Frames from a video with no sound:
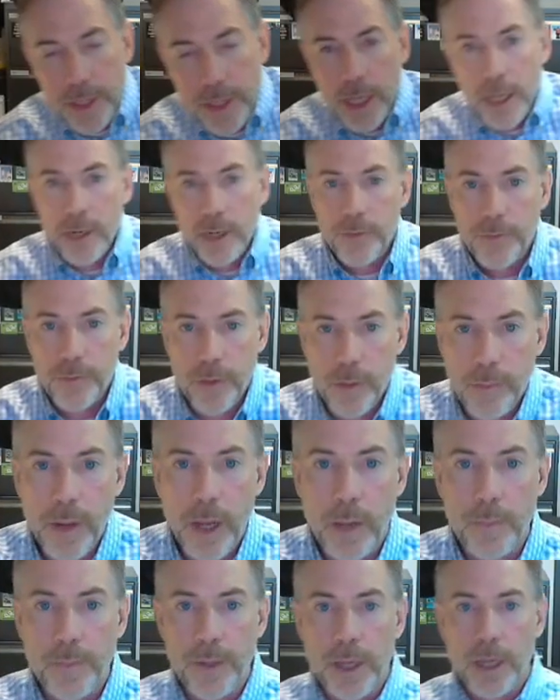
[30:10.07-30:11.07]
data from
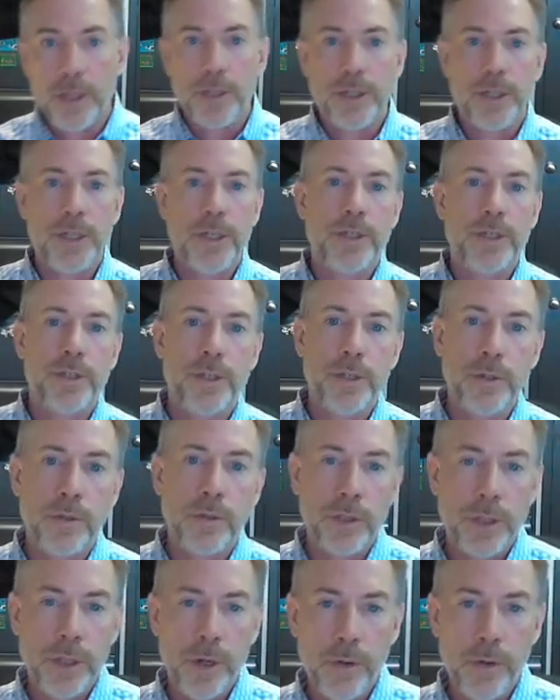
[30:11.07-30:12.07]
my PhD
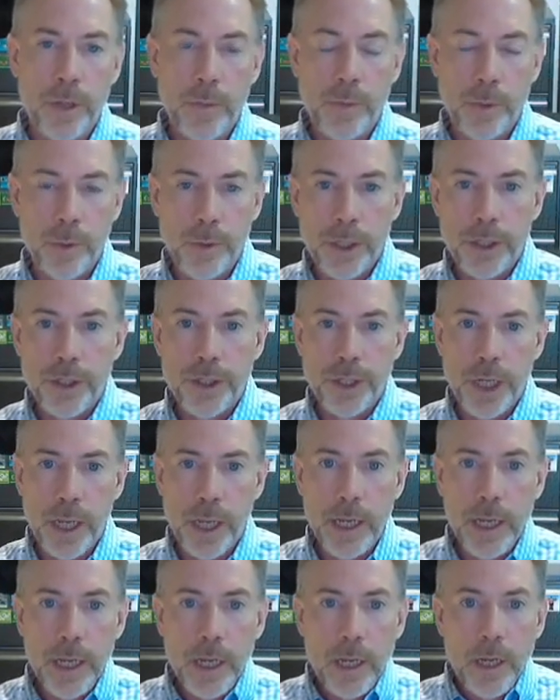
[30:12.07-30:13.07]
student, Tony
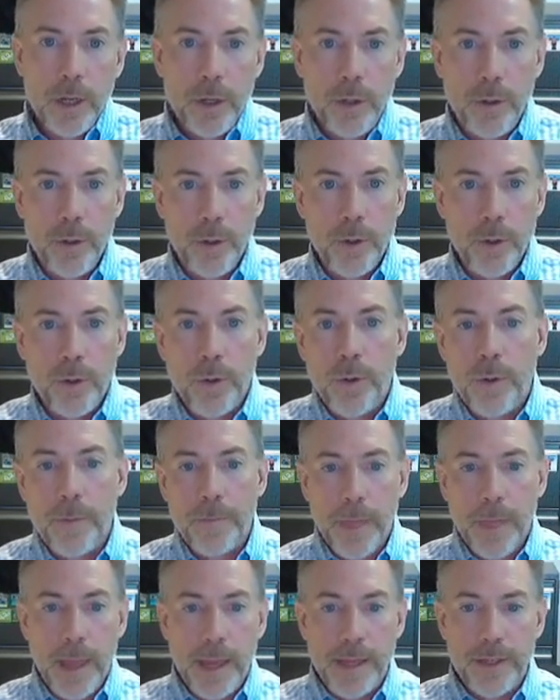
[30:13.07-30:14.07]
Bruinje, who
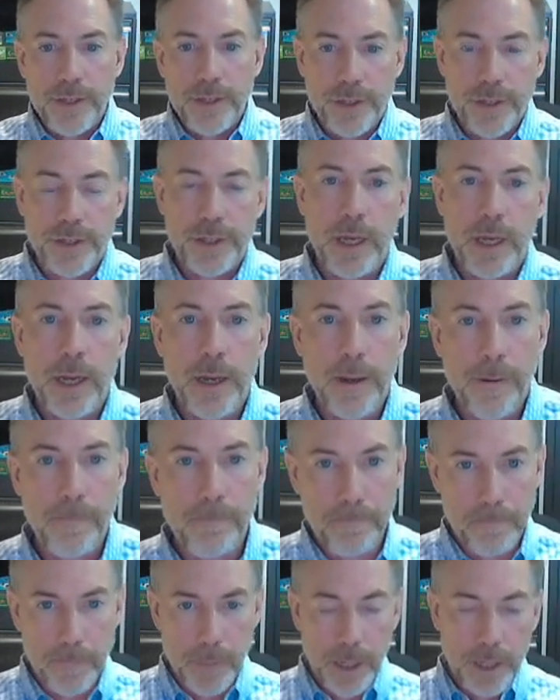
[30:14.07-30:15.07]
has
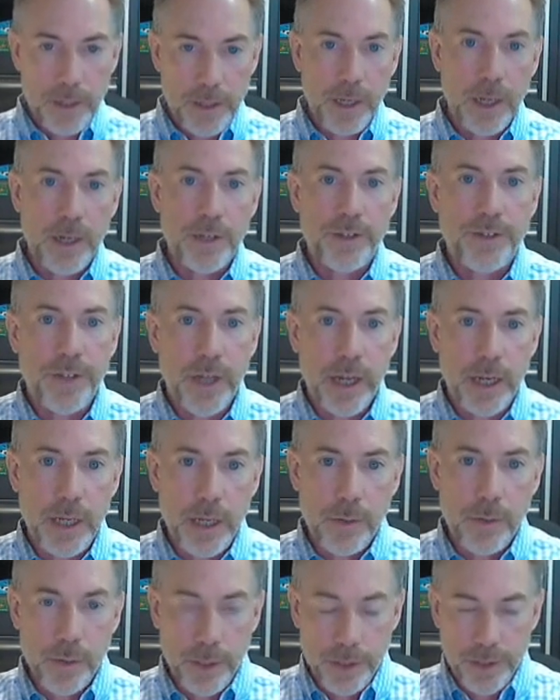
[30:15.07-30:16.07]
done a
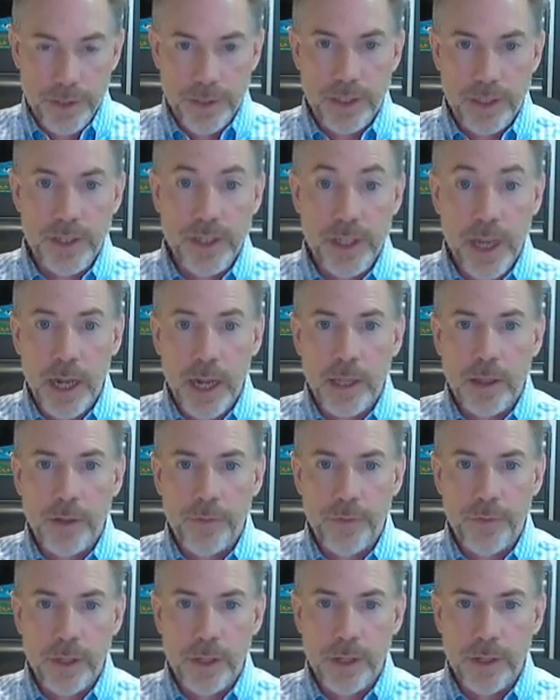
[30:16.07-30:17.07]
study where it's done in the
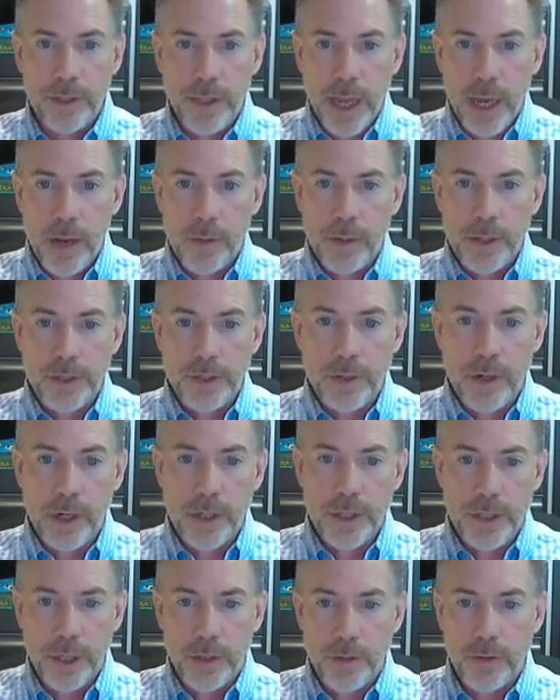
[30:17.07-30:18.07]
field now and he's
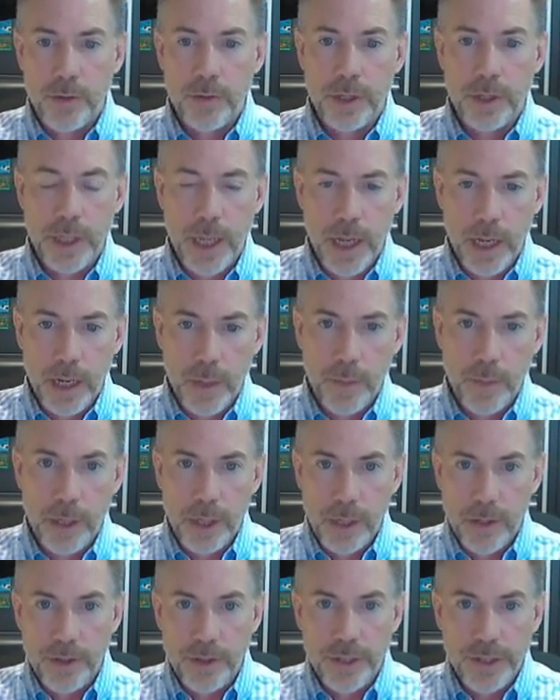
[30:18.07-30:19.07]
crunching through the data, but
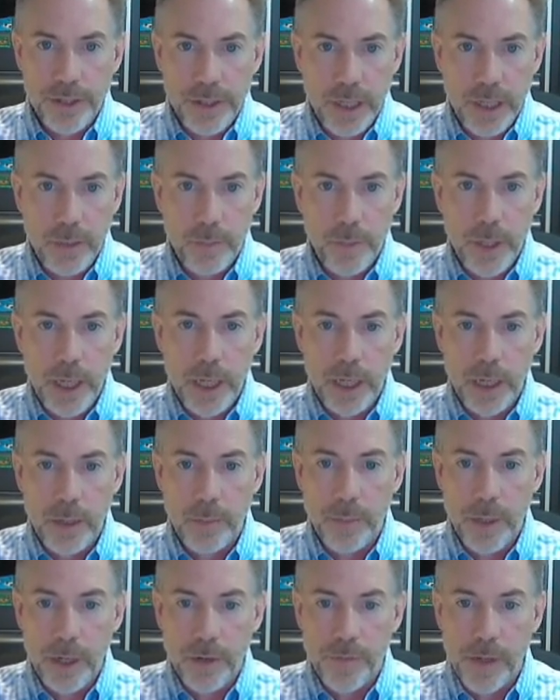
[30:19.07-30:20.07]
here's a sneak peek at a
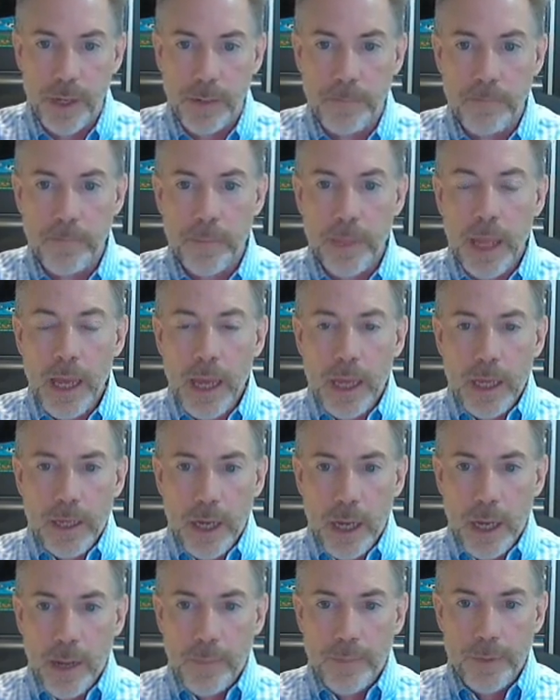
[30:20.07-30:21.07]
bit of it.
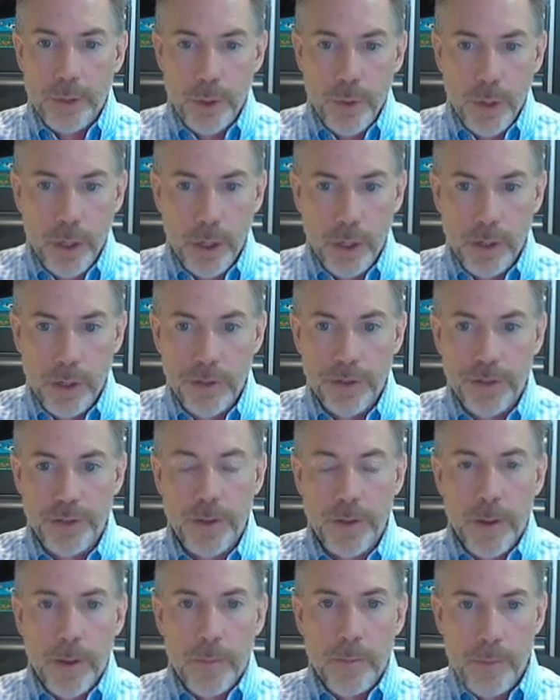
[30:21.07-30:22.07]
2 herds
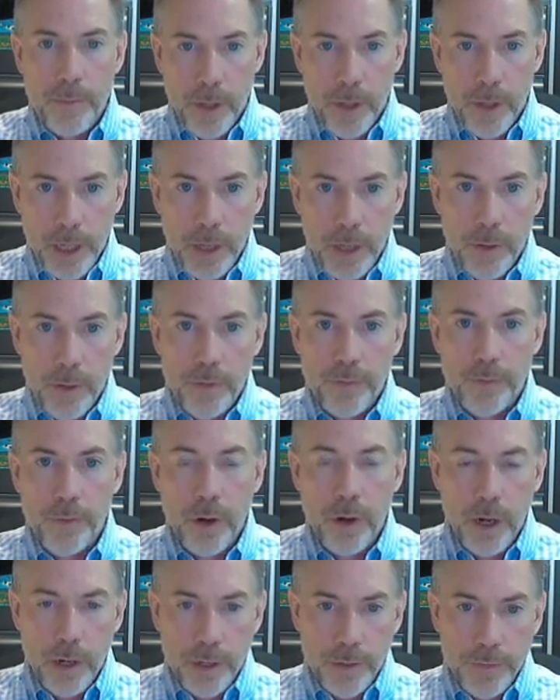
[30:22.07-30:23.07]
milking about
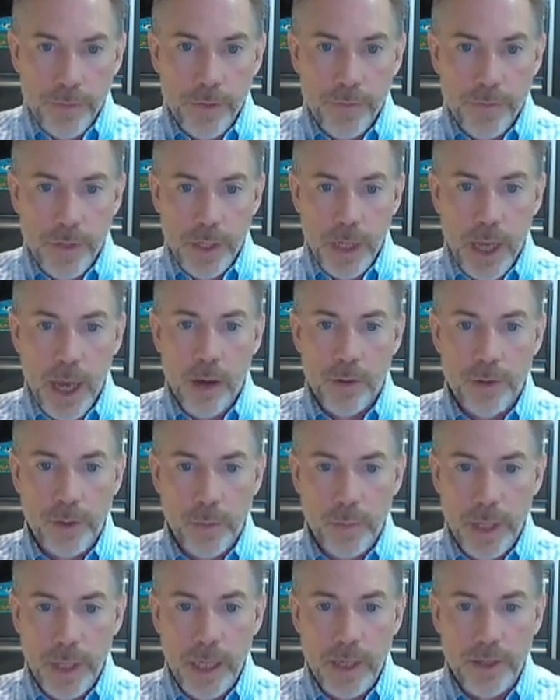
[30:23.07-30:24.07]
450 cows
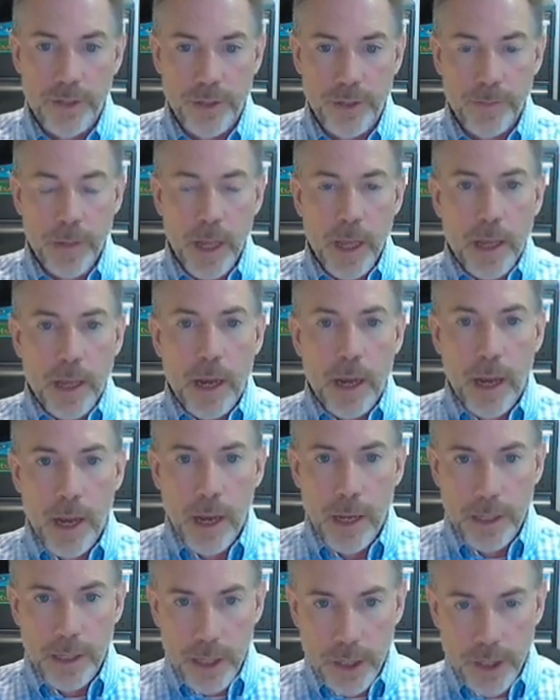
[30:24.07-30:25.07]
apiece.
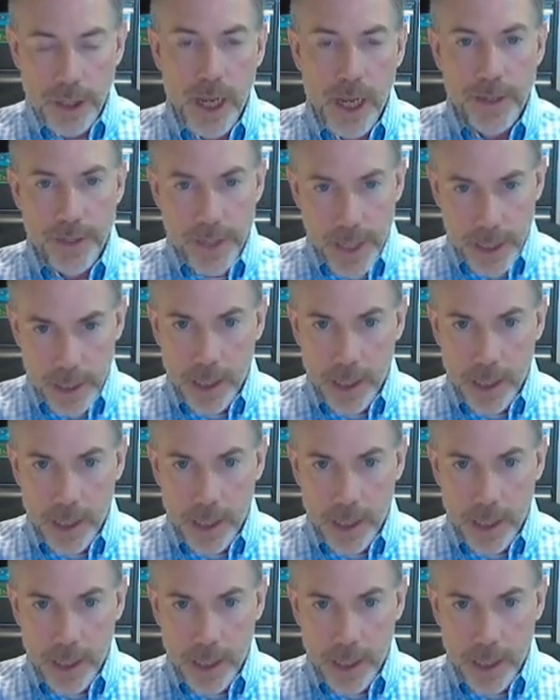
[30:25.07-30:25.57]
Each has an